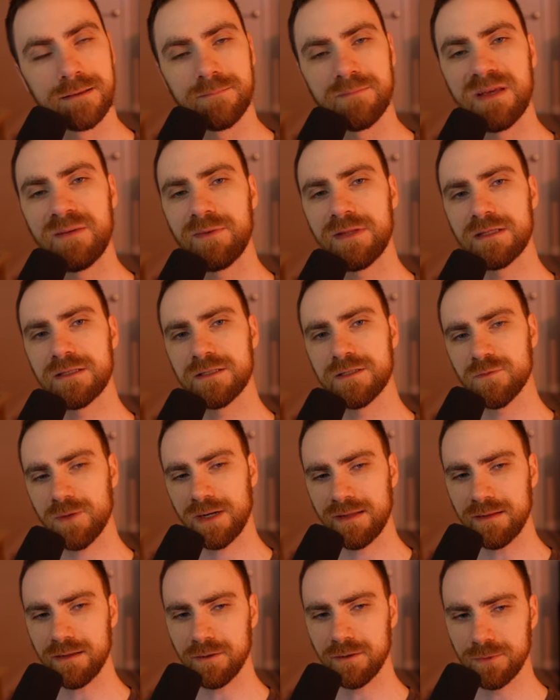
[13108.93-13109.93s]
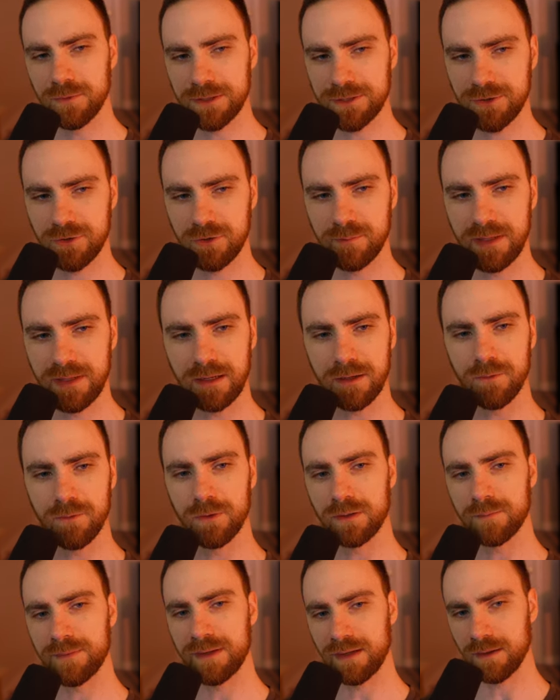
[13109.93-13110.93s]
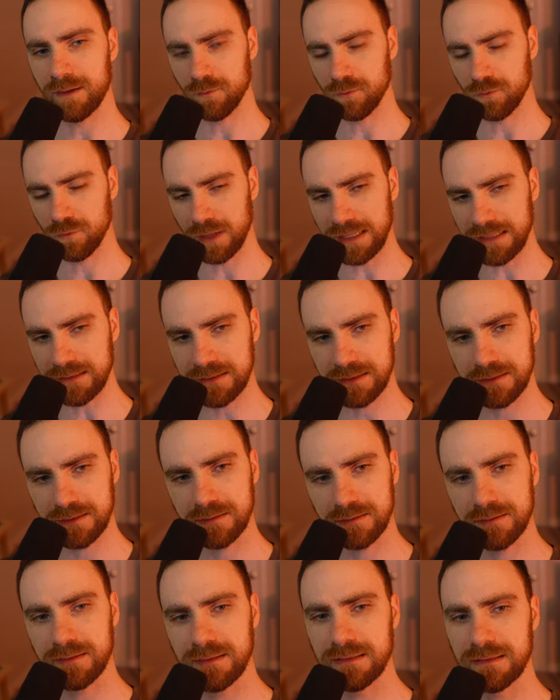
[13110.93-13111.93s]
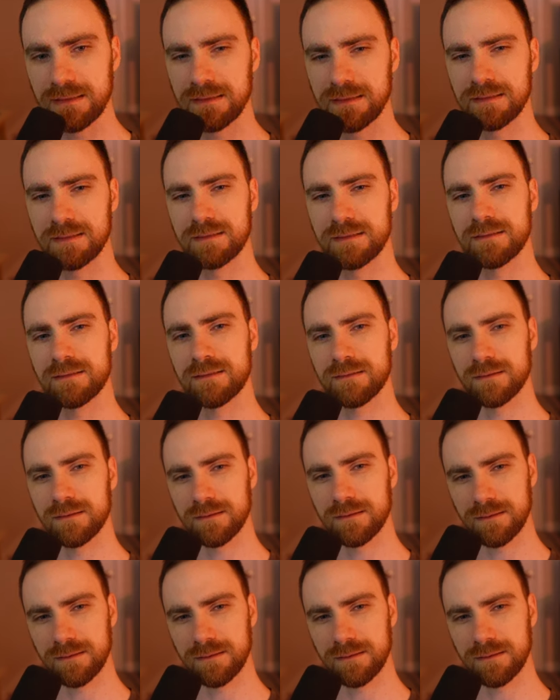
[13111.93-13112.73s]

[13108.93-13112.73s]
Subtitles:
Maybe this is why the original make it work, make it right is